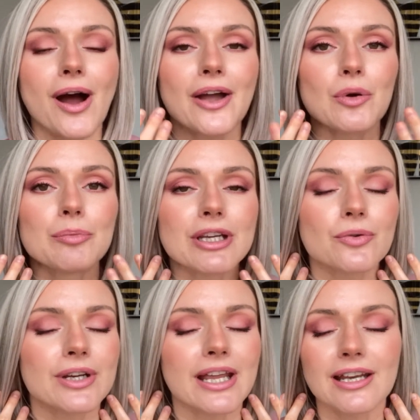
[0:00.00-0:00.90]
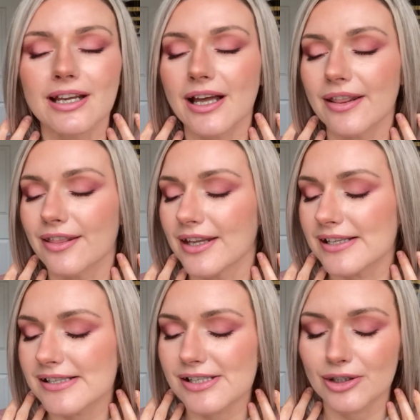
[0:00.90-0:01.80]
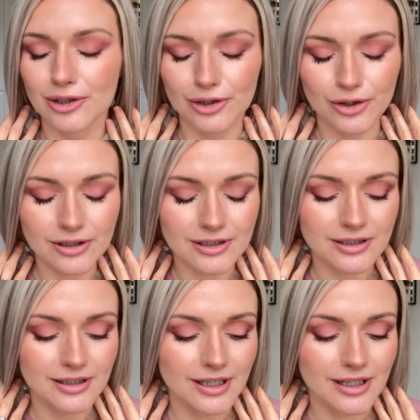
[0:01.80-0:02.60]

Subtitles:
I will be creating this look.